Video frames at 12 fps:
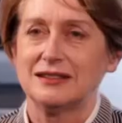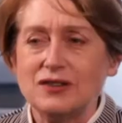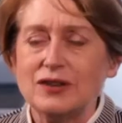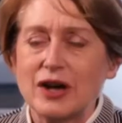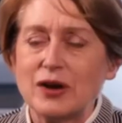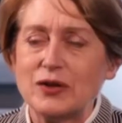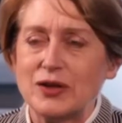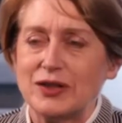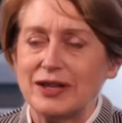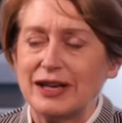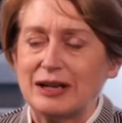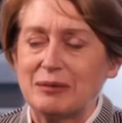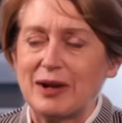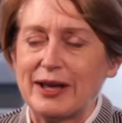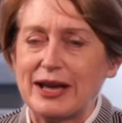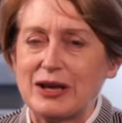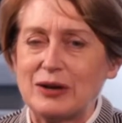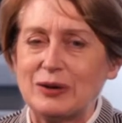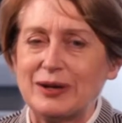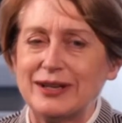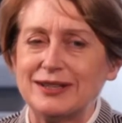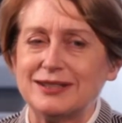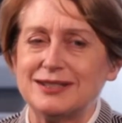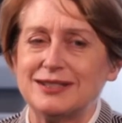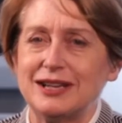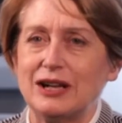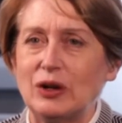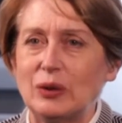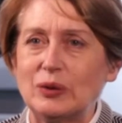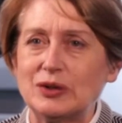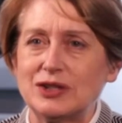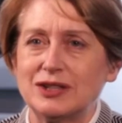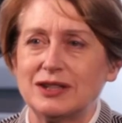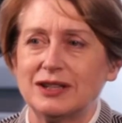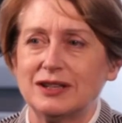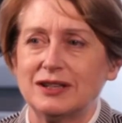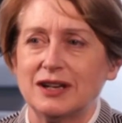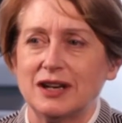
You know that the AIIA earlier this year launched uh,